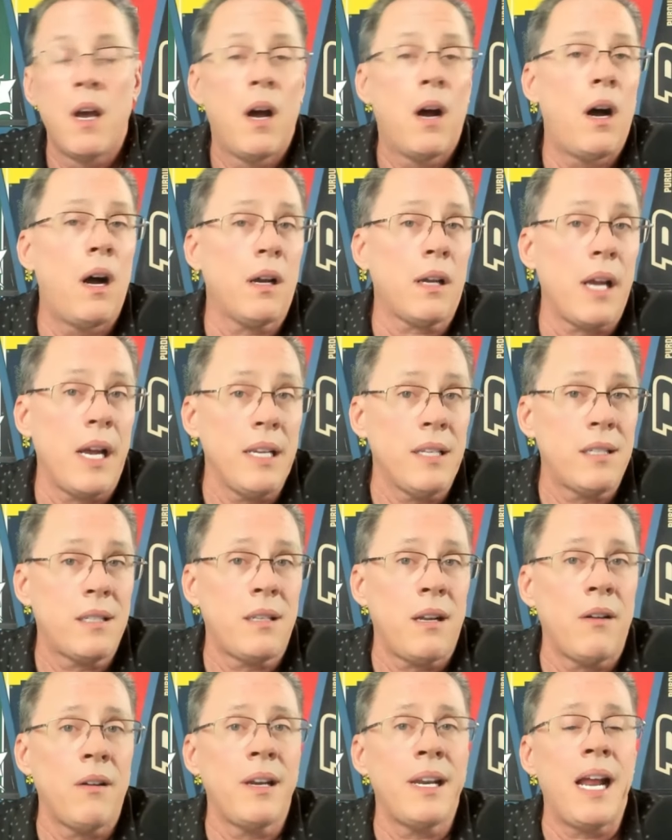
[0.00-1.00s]
Hawkeyes
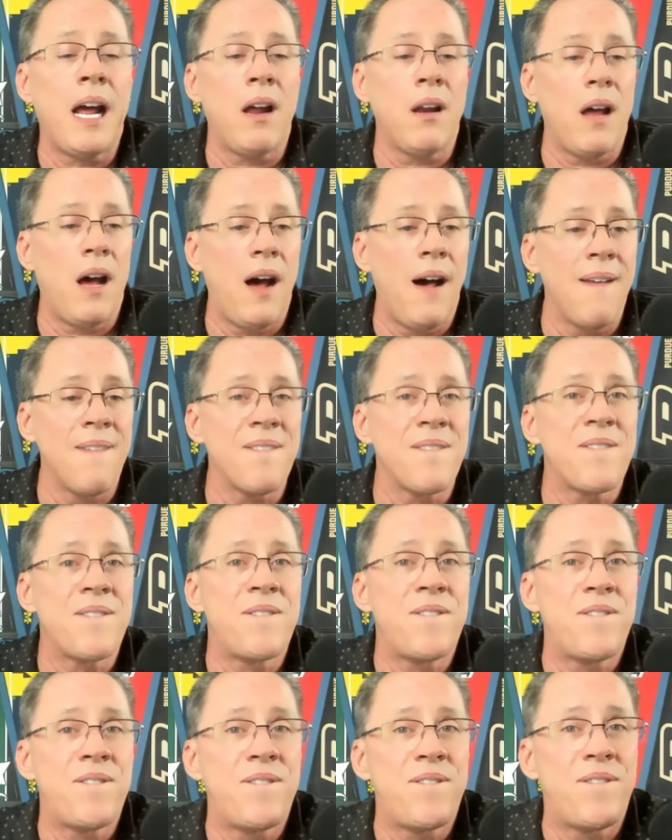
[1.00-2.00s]
started out on
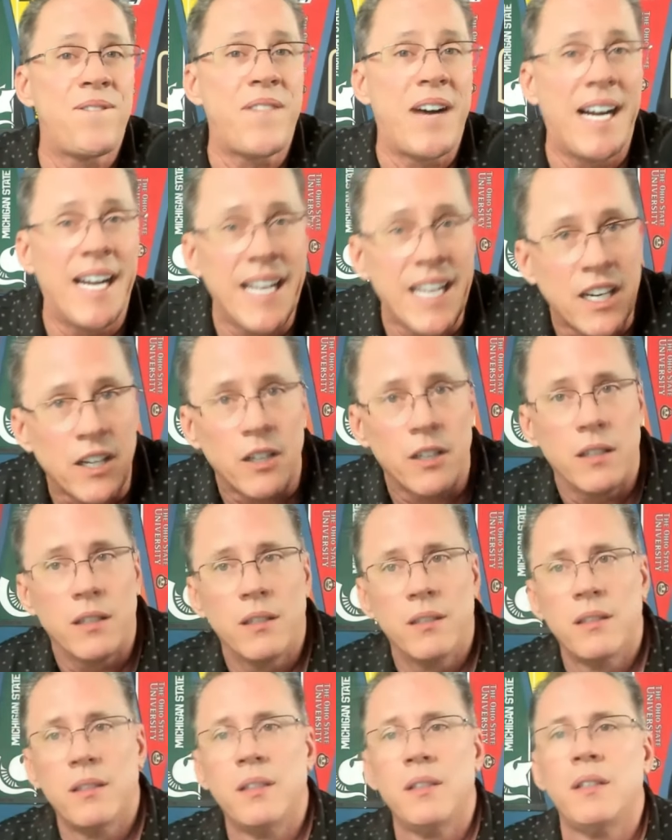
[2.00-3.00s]
fire.
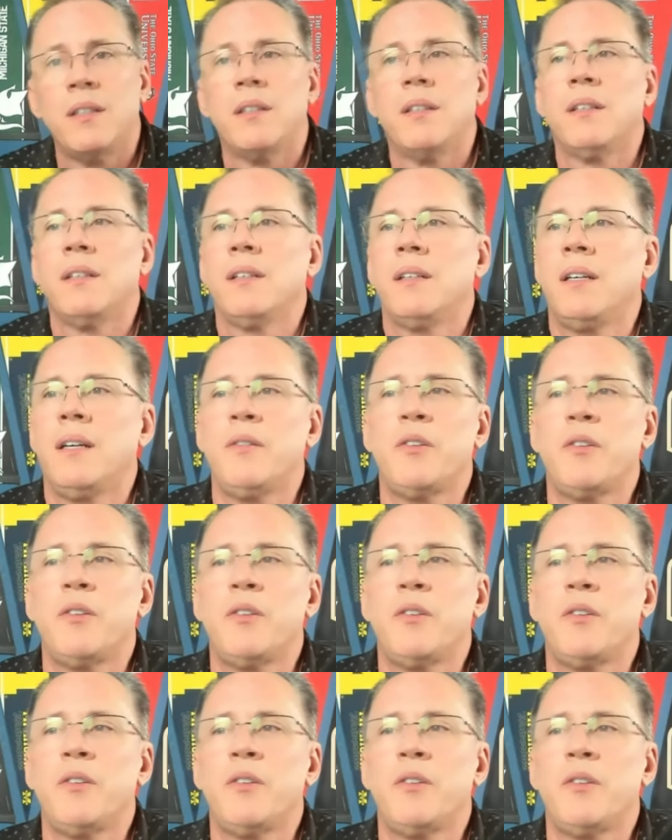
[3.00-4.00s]
It was
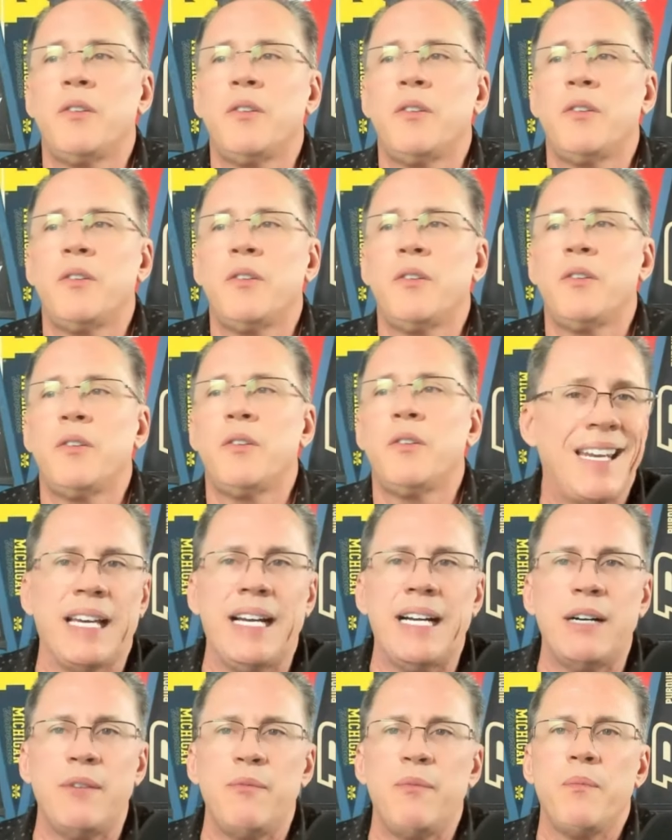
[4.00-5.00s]
10-0 like
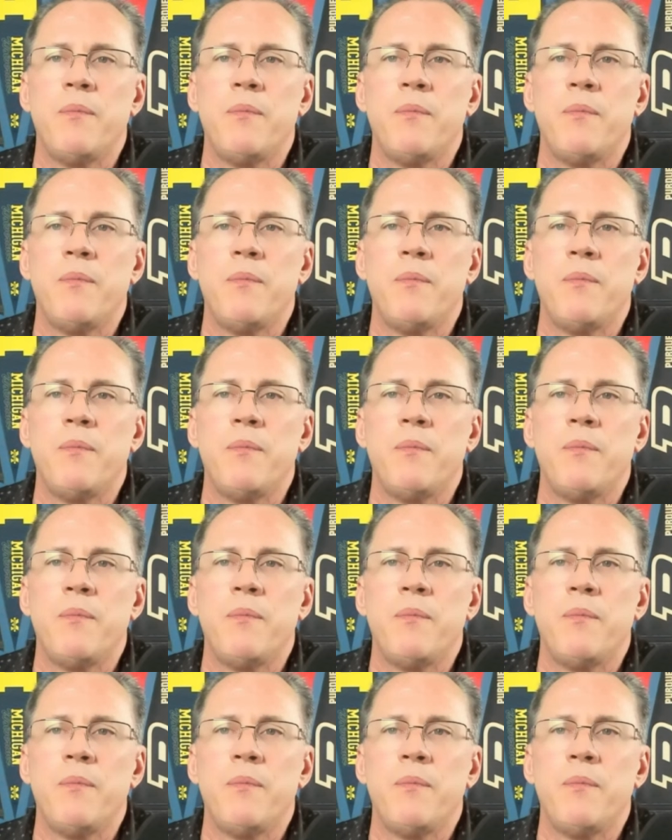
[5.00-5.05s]
that.